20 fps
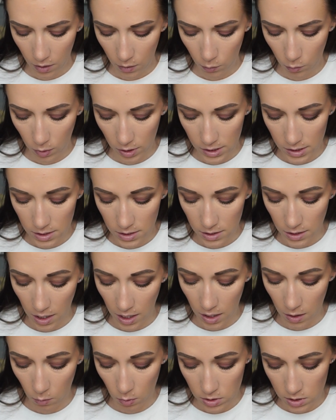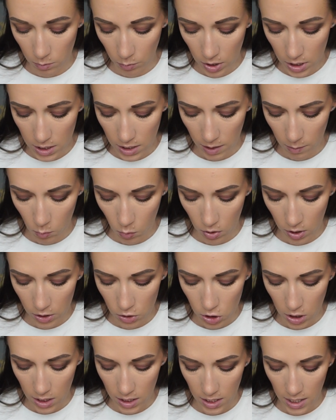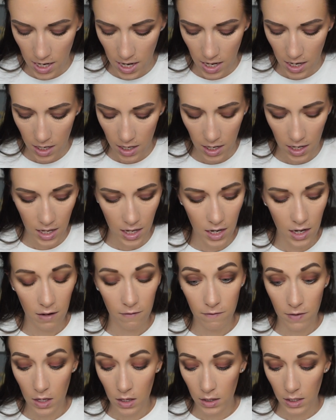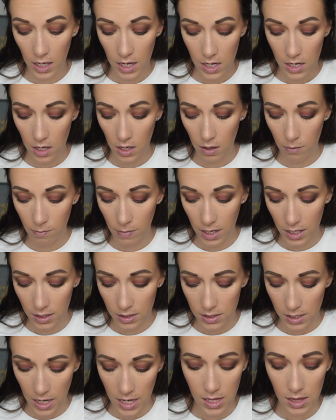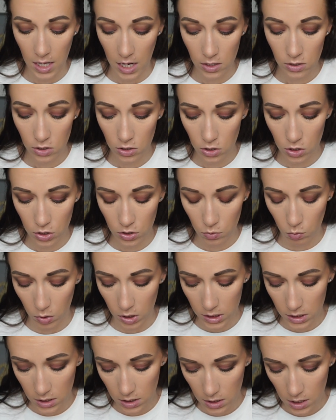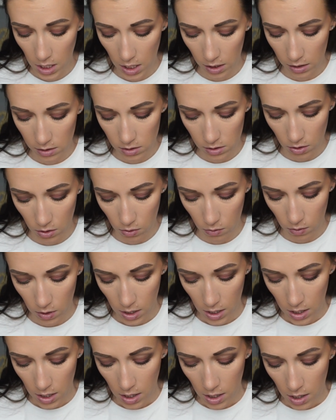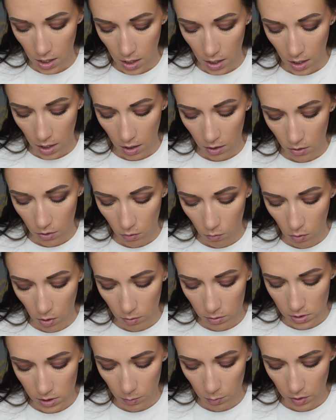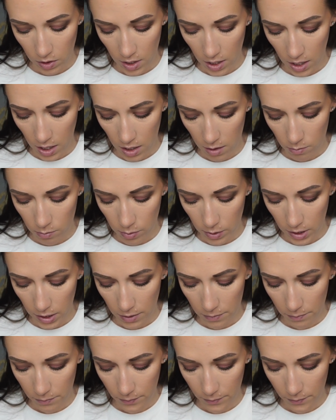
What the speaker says: once I wasn't pregnant anymore, I tried it again and I felt like my dang lashes just wouldn't stick. So I don't know what was up with that, but